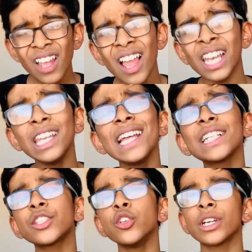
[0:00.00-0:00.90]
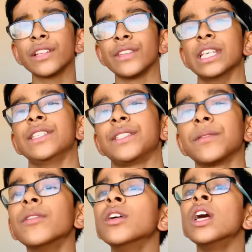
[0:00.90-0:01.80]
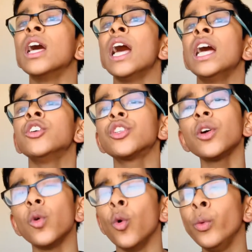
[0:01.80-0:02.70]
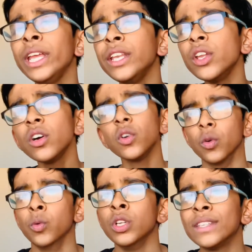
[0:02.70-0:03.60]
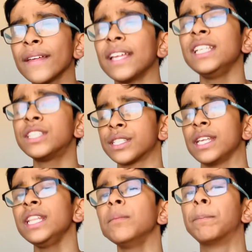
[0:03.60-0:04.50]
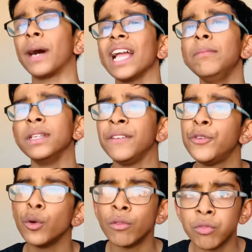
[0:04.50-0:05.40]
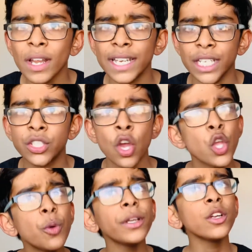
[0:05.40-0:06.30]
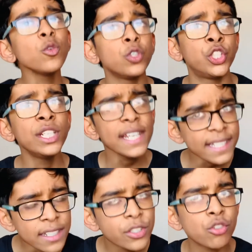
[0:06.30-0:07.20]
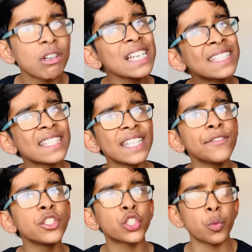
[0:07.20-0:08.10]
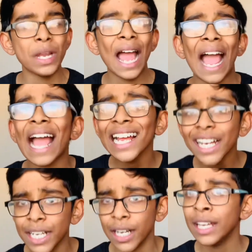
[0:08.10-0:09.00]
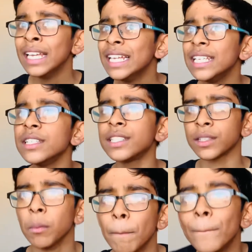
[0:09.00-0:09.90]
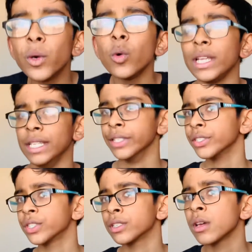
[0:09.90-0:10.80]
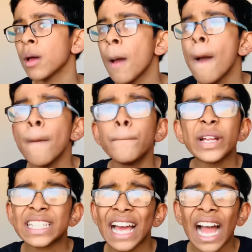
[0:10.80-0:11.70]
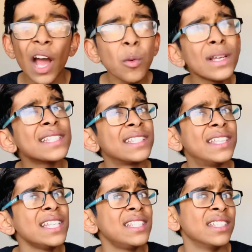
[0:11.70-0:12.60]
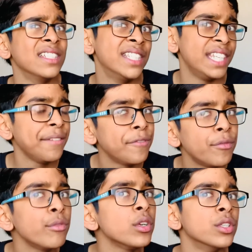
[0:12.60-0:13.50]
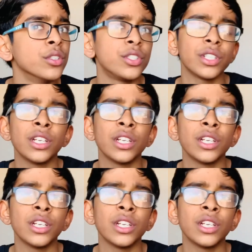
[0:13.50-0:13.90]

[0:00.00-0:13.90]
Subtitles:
let's look at this. So we know that in the Bible, if you have read it, you will know Jesus Christ has even shown anger in some points. But how is this different